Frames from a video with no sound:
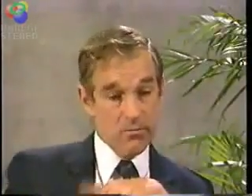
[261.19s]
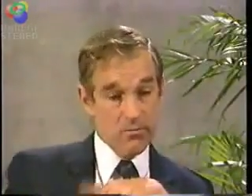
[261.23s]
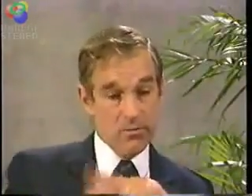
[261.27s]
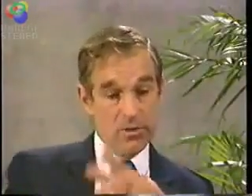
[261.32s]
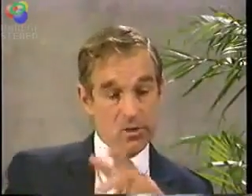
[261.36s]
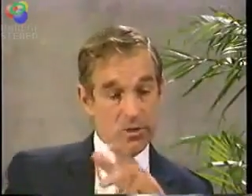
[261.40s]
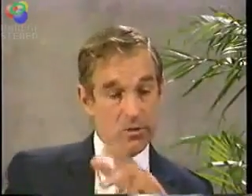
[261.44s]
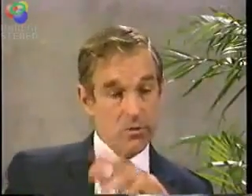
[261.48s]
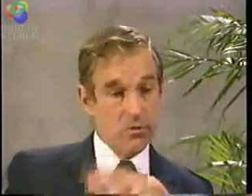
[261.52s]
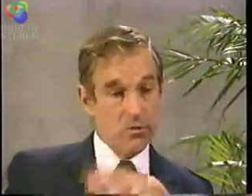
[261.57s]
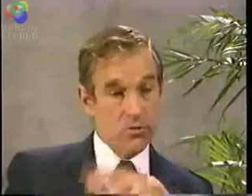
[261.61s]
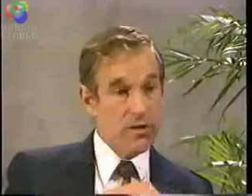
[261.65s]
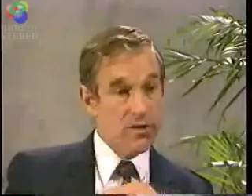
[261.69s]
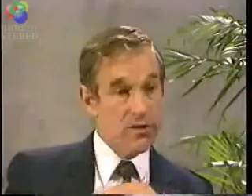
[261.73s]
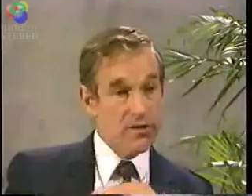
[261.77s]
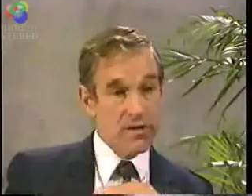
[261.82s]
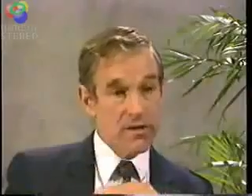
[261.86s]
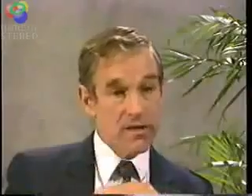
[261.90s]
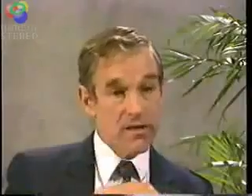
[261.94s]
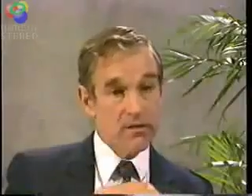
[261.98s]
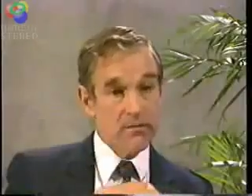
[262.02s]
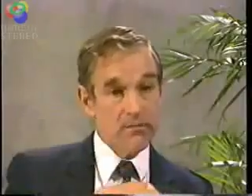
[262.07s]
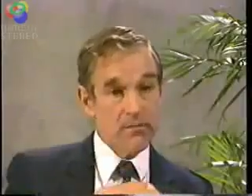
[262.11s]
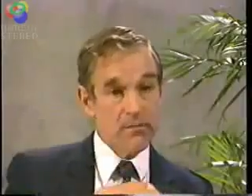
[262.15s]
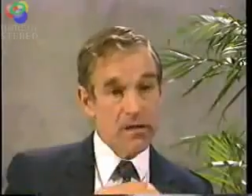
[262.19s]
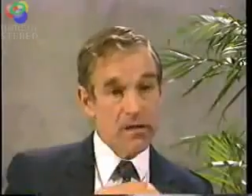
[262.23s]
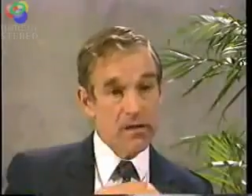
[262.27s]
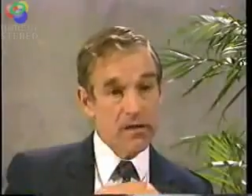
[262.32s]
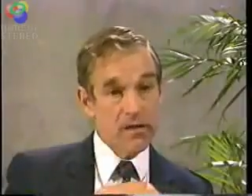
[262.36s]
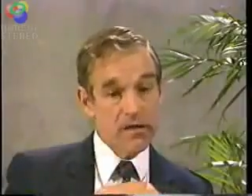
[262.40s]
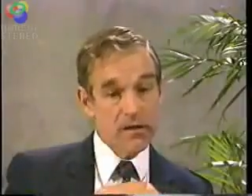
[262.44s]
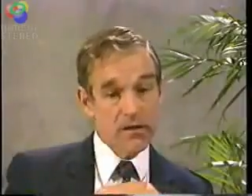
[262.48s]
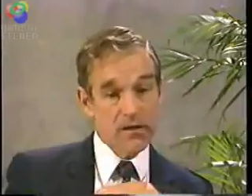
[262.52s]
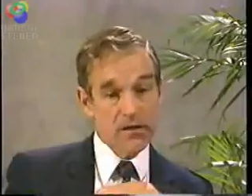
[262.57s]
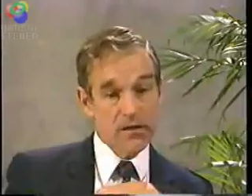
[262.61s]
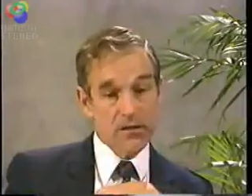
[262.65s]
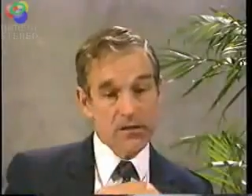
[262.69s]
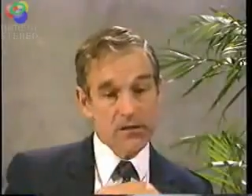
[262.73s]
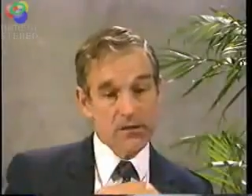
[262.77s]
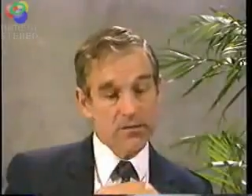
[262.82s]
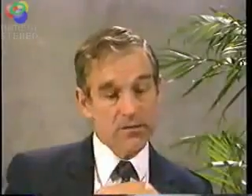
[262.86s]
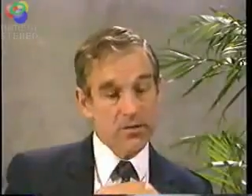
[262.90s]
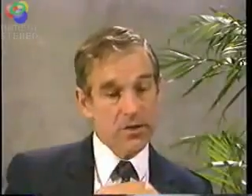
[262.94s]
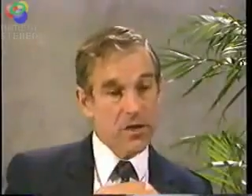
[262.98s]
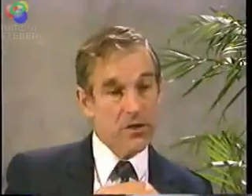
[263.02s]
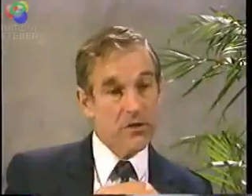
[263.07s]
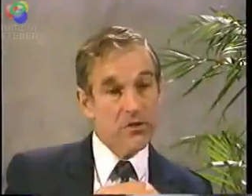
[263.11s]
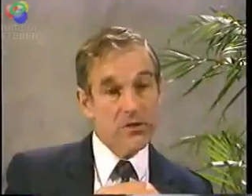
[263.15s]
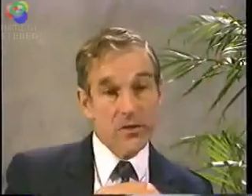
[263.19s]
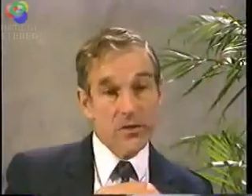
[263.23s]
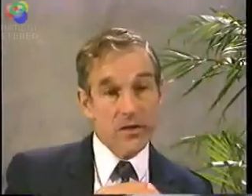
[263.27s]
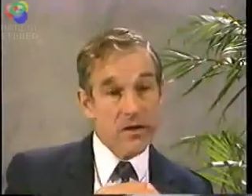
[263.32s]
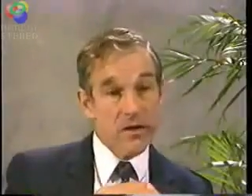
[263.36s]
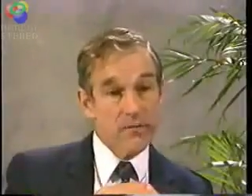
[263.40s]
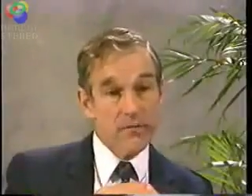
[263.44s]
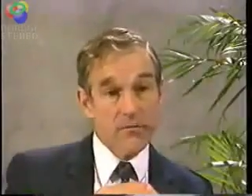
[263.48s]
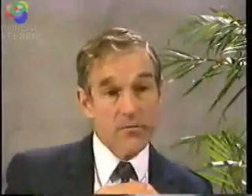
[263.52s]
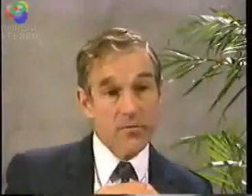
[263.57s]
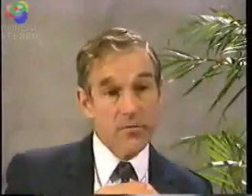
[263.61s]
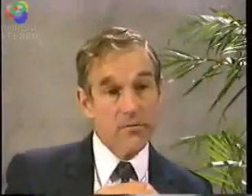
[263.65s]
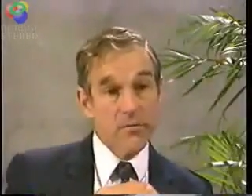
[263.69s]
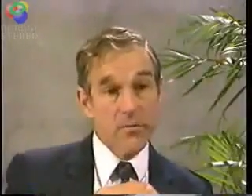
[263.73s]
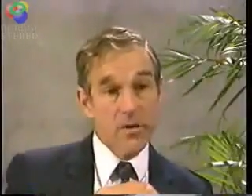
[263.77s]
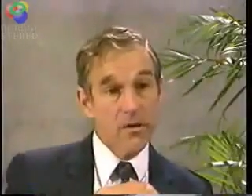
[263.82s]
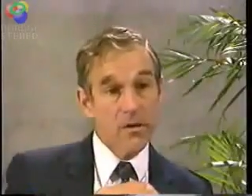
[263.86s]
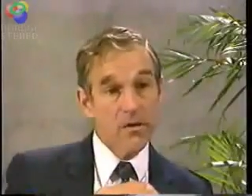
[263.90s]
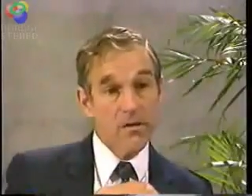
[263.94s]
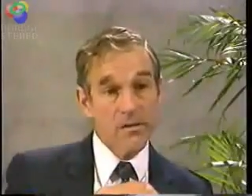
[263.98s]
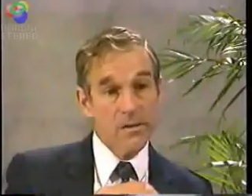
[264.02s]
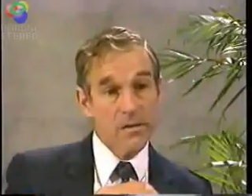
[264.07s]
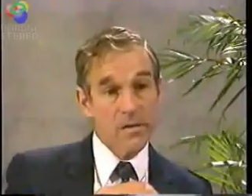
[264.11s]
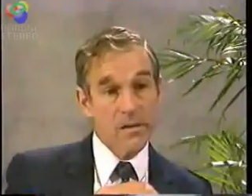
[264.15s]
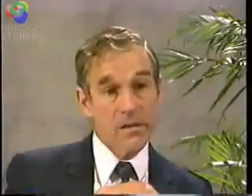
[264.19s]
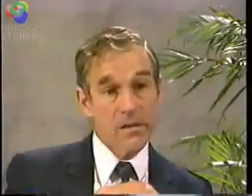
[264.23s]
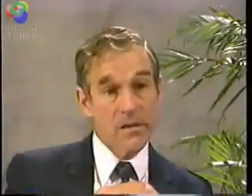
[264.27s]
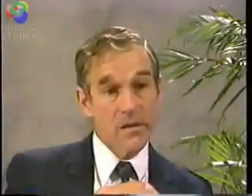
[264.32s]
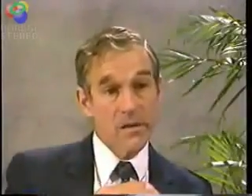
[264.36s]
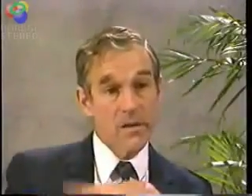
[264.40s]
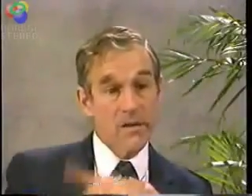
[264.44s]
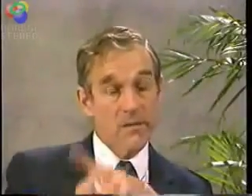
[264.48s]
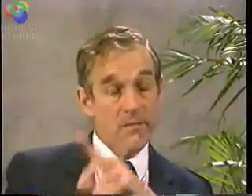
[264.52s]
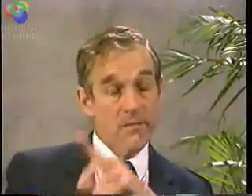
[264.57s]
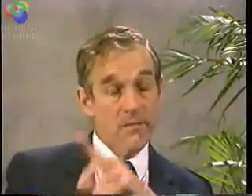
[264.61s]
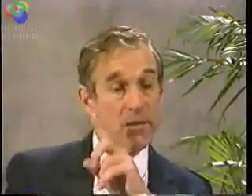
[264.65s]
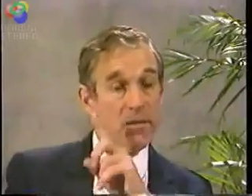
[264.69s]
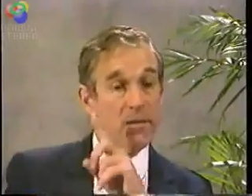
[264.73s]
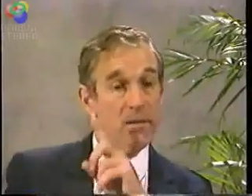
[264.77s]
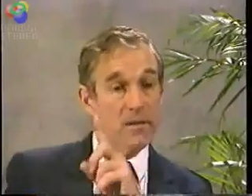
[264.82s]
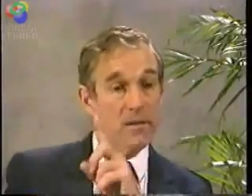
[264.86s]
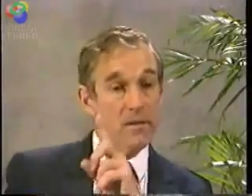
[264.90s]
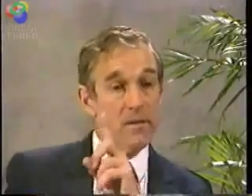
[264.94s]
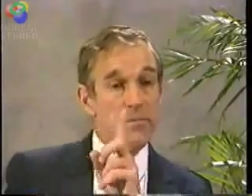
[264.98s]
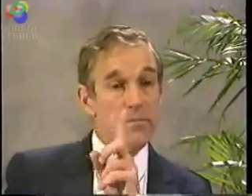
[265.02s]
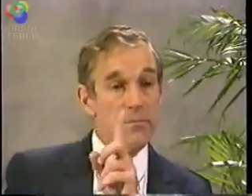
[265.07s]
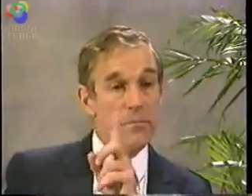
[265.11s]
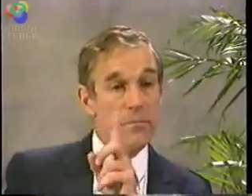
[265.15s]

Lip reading: restoring sound money and changing our foreign policy. But